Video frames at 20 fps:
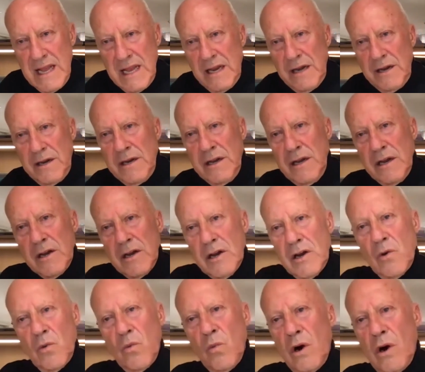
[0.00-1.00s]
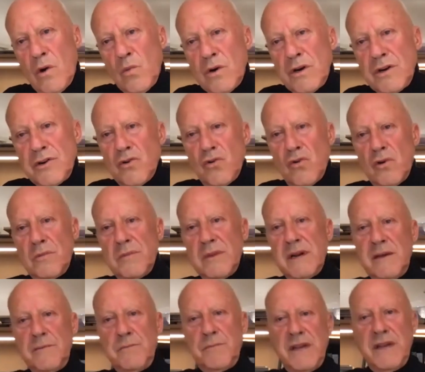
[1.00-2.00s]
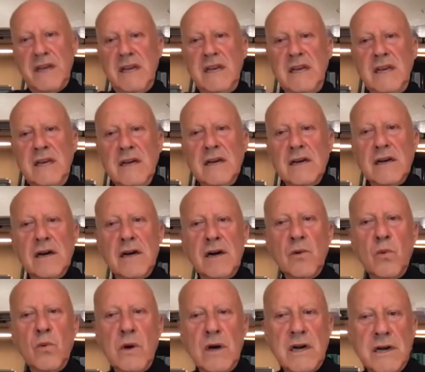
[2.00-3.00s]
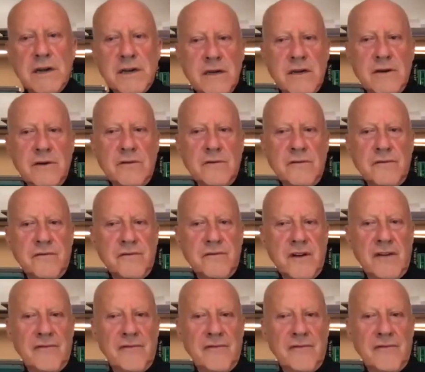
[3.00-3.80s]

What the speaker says: in what would normally be a work of